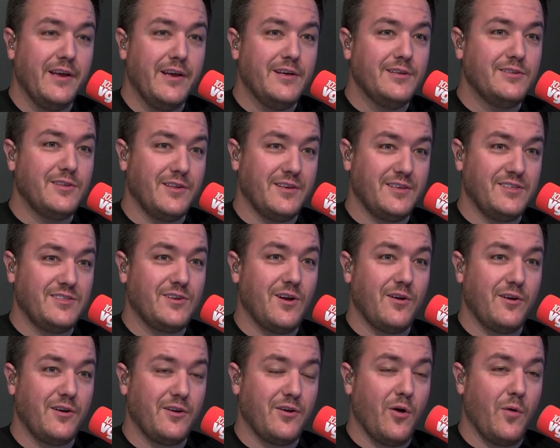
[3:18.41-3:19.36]
So they
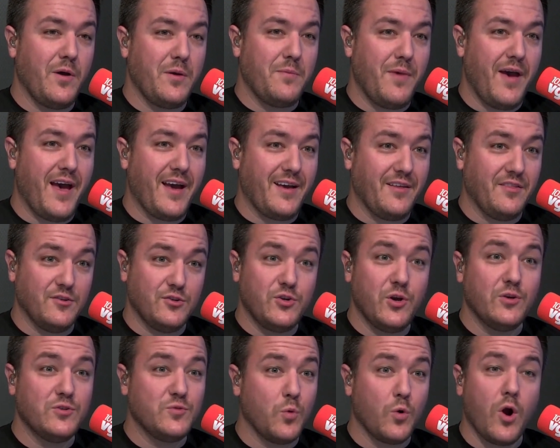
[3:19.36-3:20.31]
started going back, and the
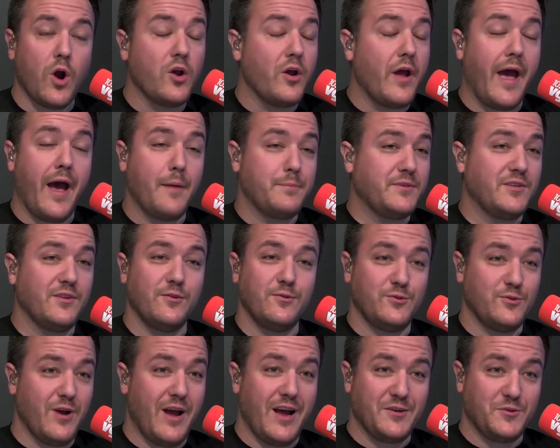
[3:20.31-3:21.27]
shows were absolute
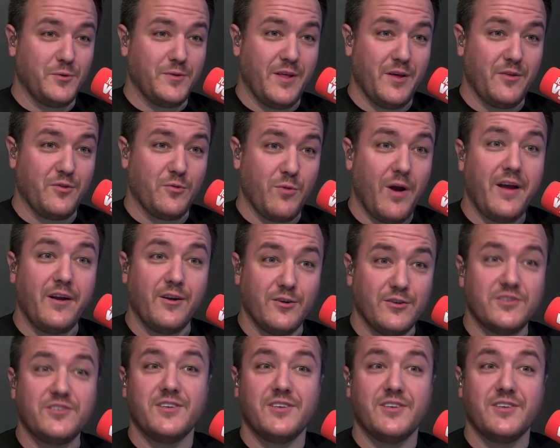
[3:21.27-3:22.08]
trash without the writers.